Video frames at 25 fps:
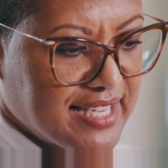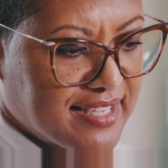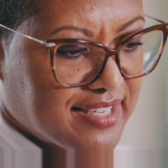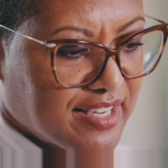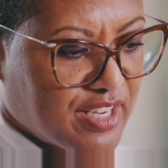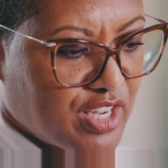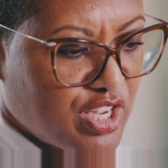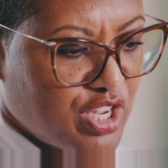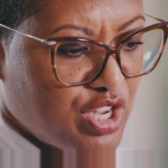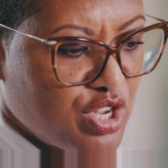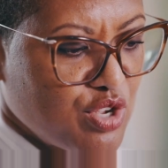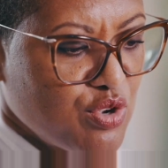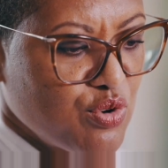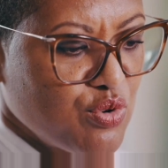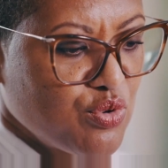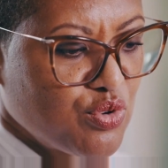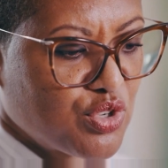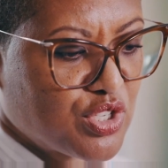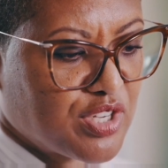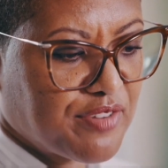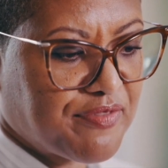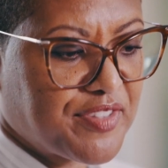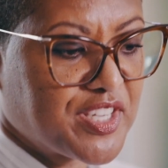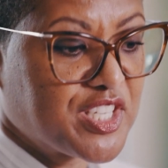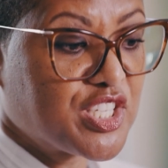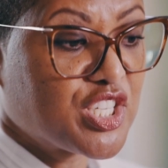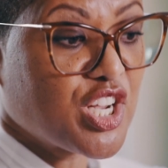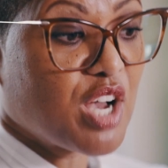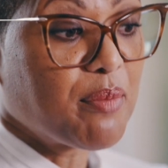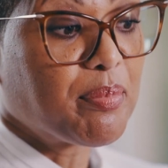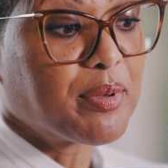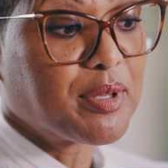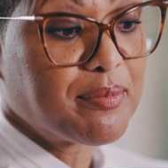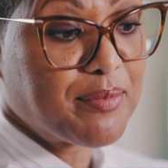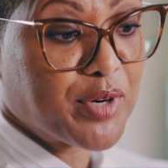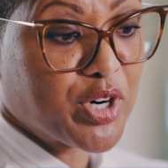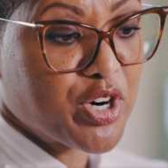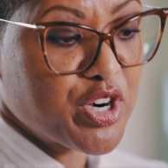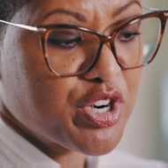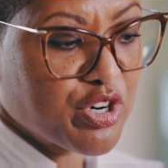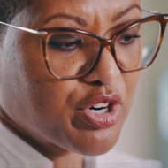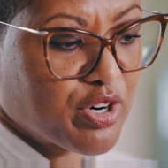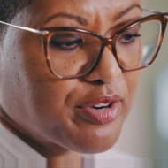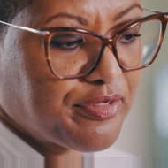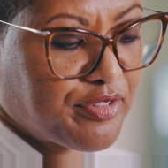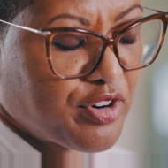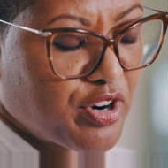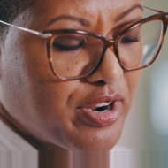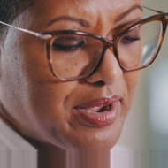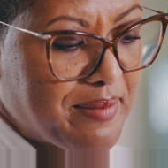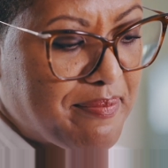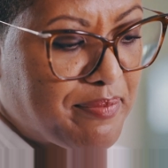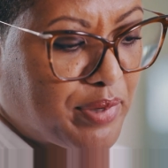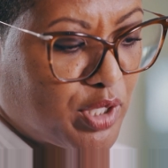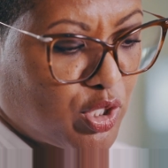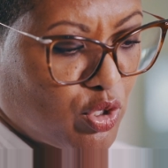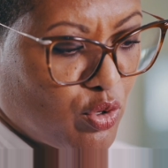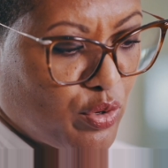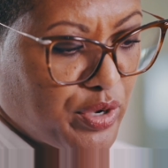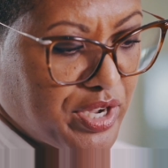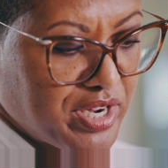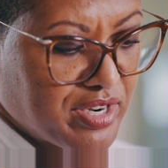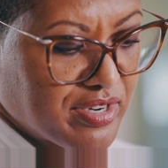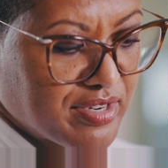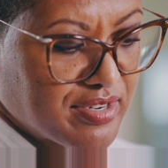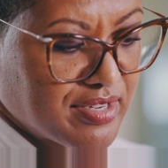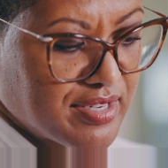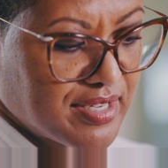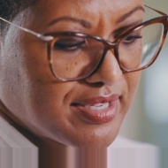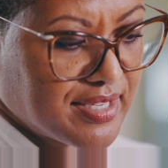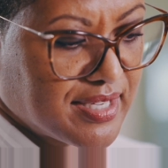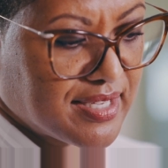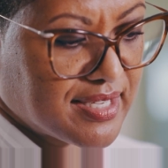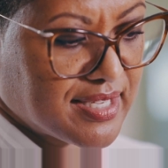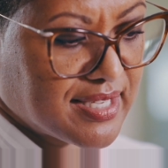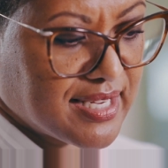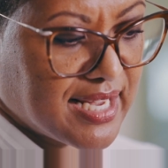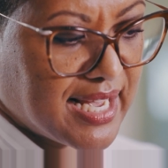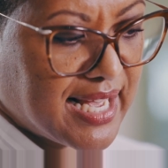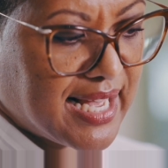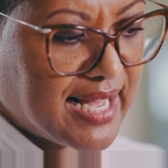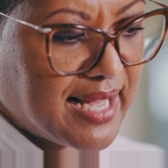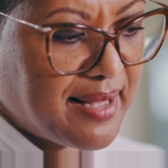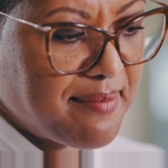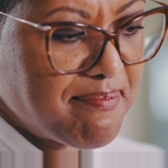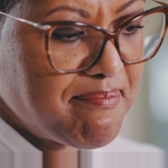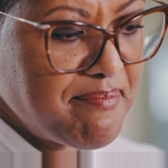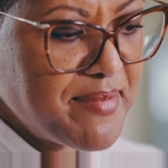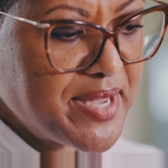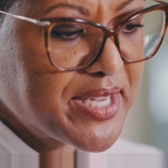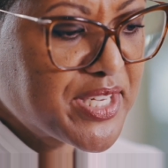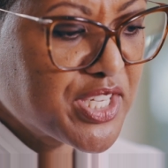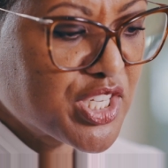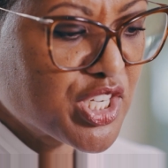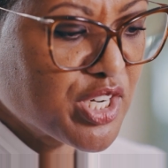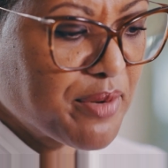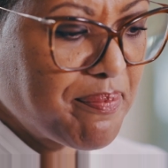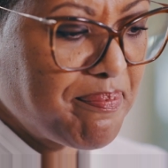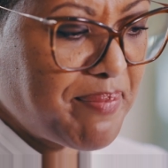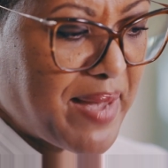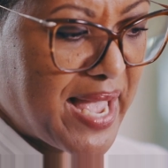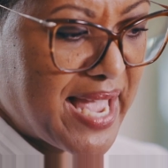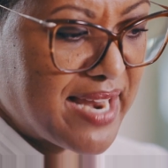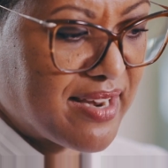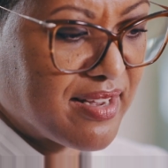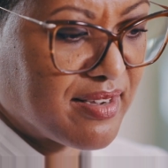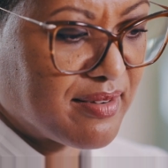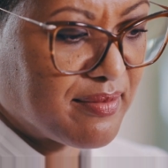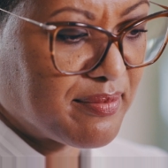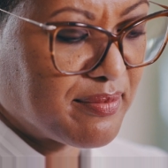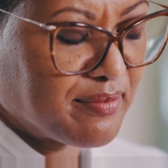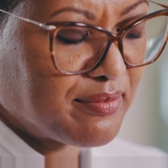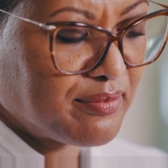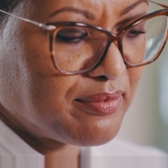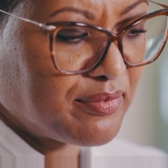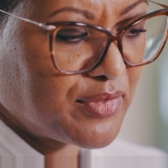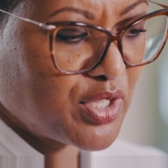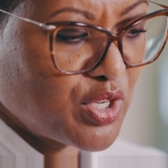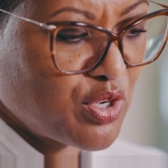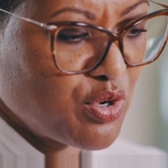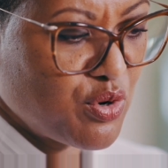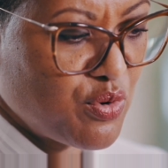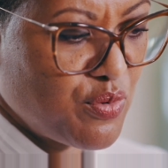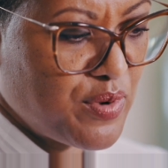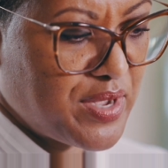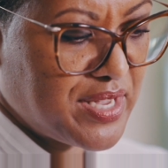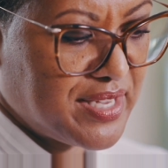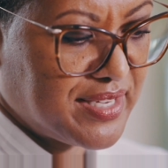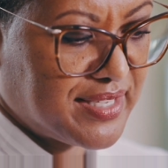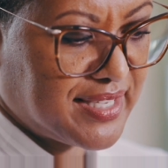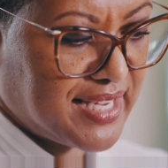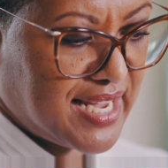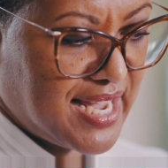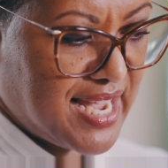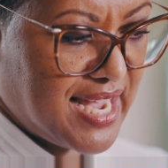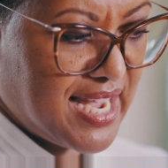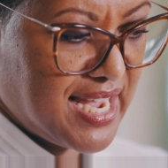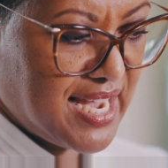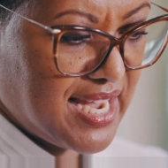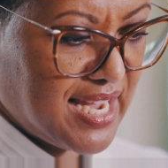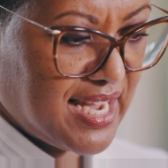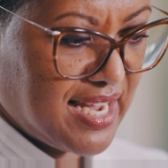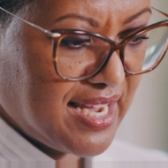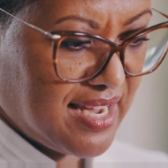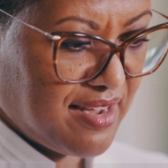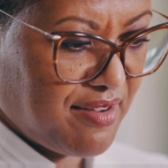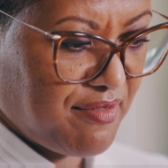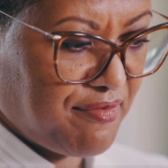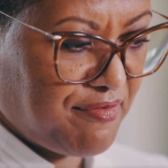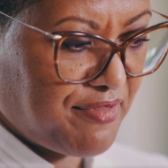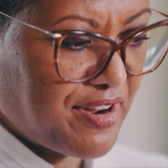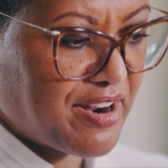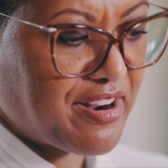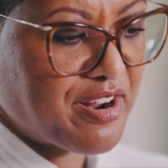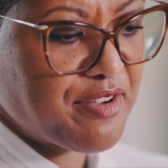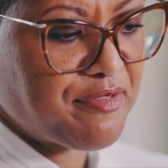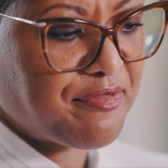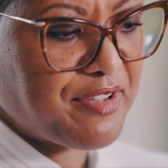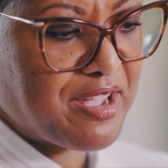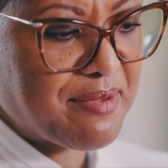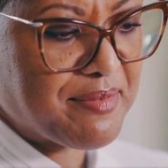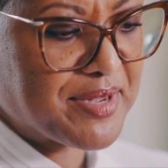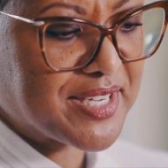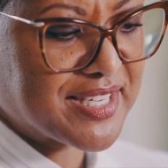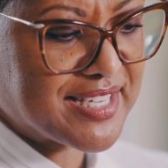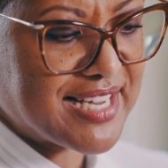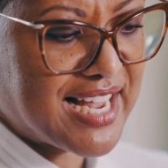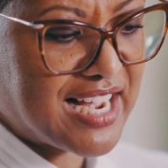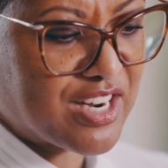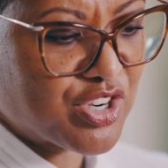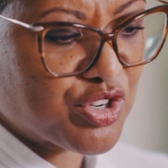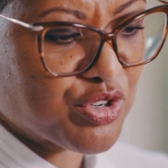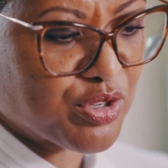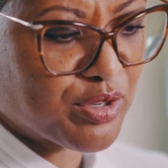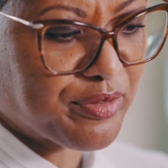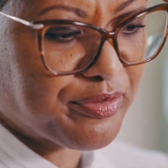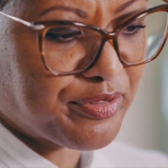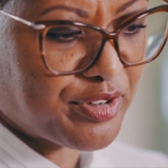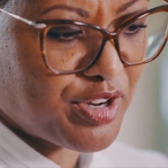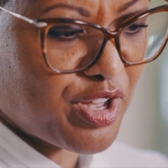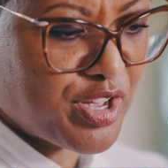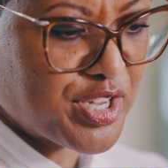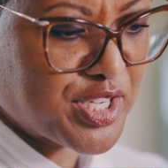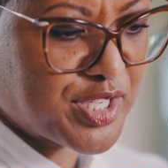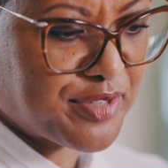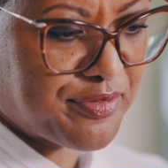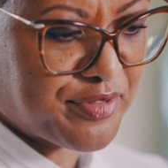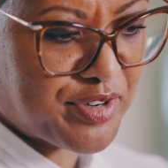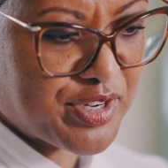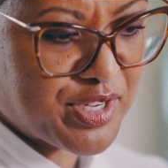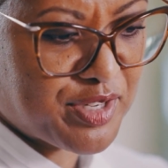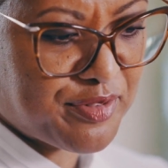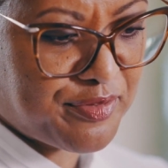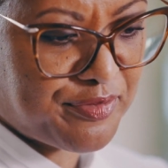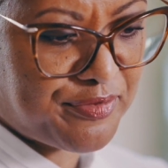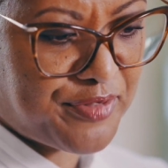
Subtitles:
is accused of the double murder of her employers. Mr. Benham, who is a very famous natural philosopher, is